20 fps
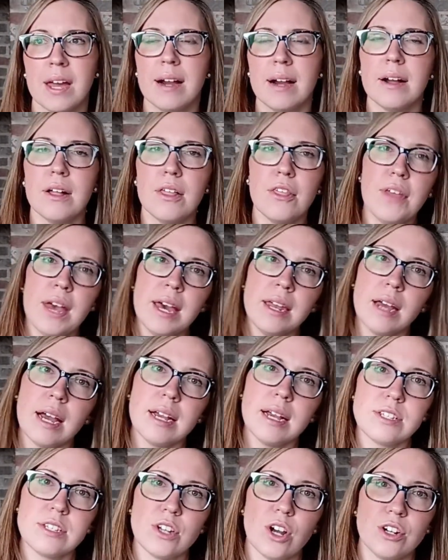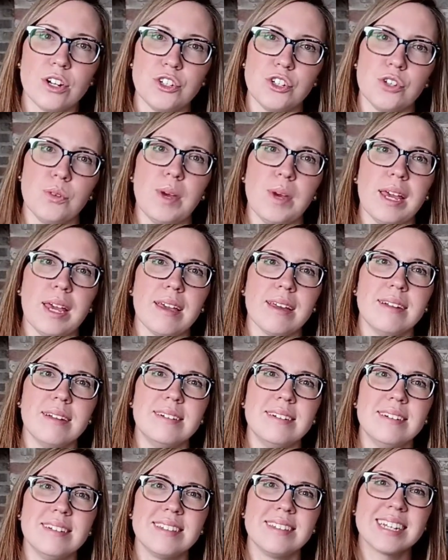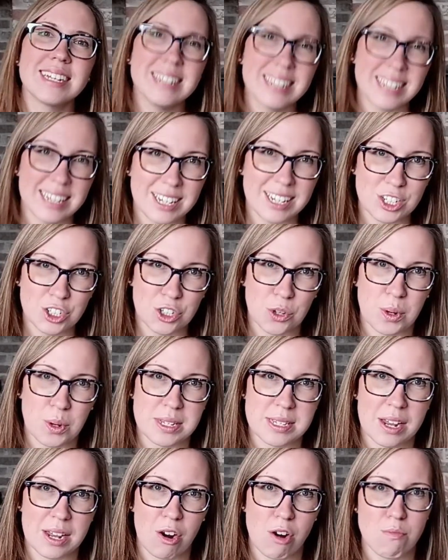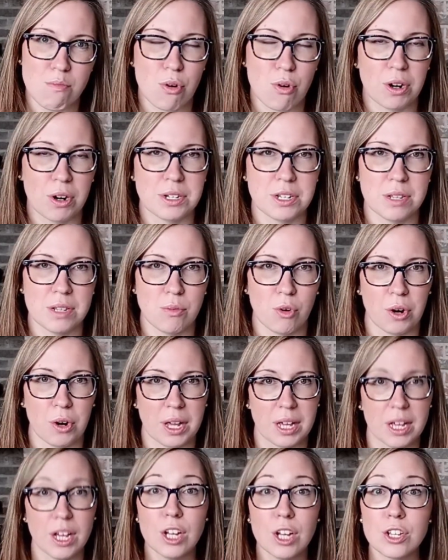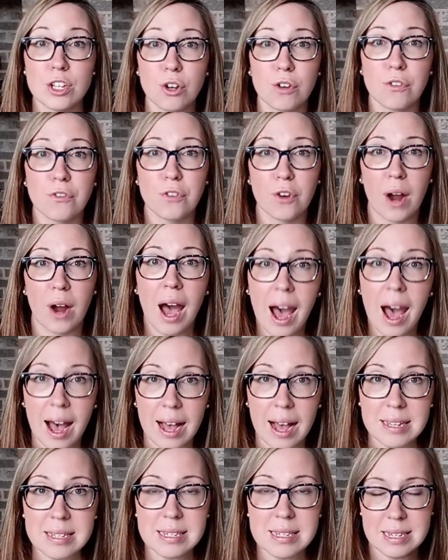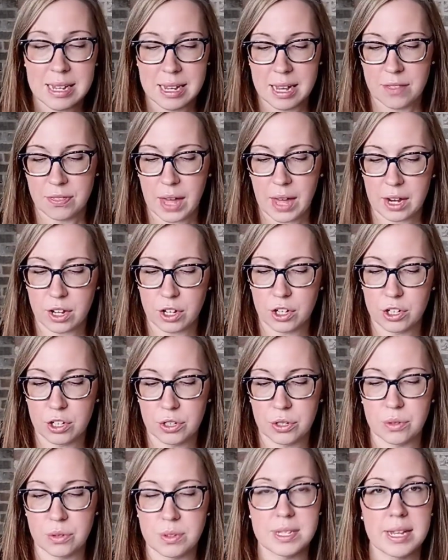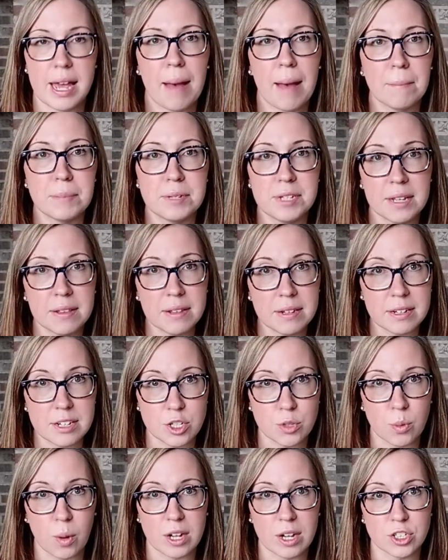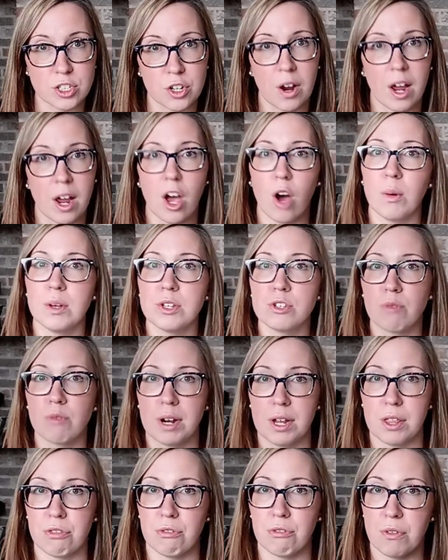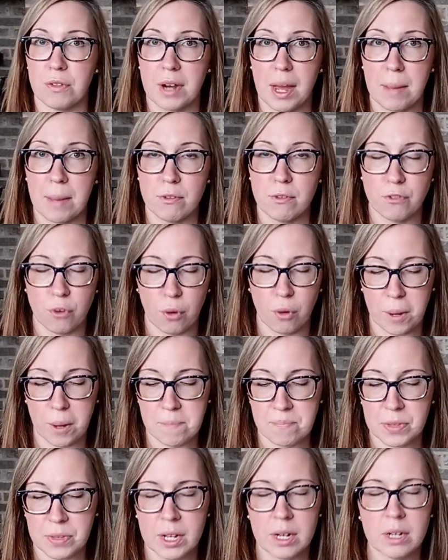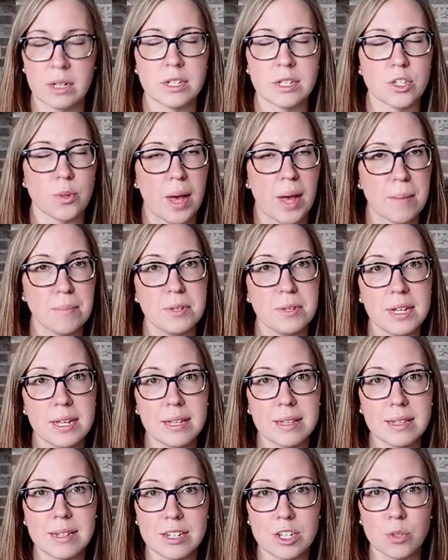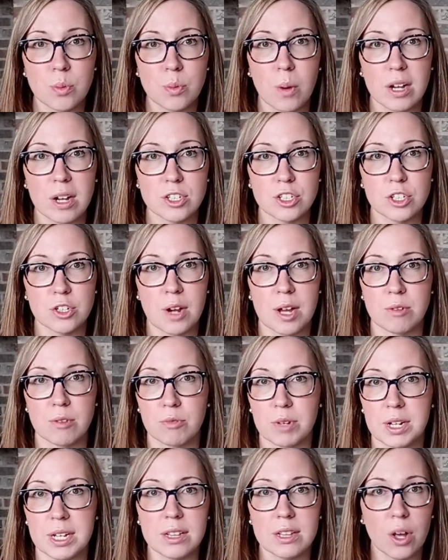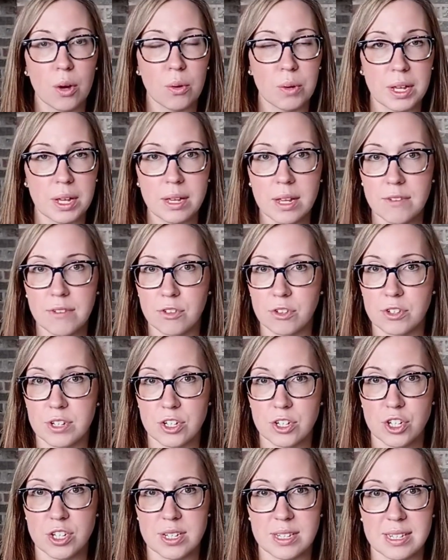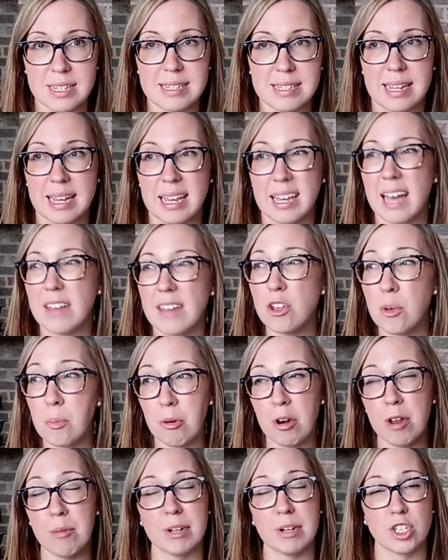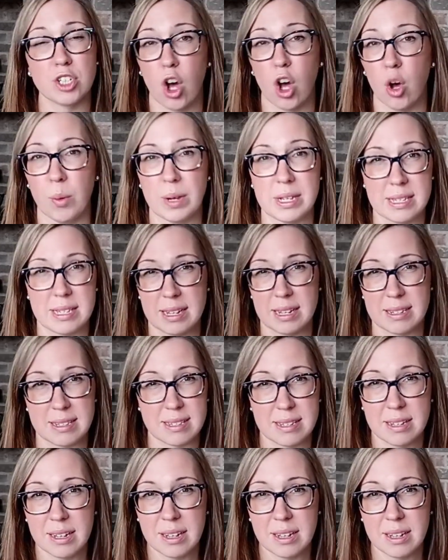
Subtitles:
then I start doing the cleaning chores that are important in the morning. So for us, that includes emptying the dishwasher. I always run it through the night before. So emptying the dishwasher and reloading if there's dishes in the sink, and there pretty much always is.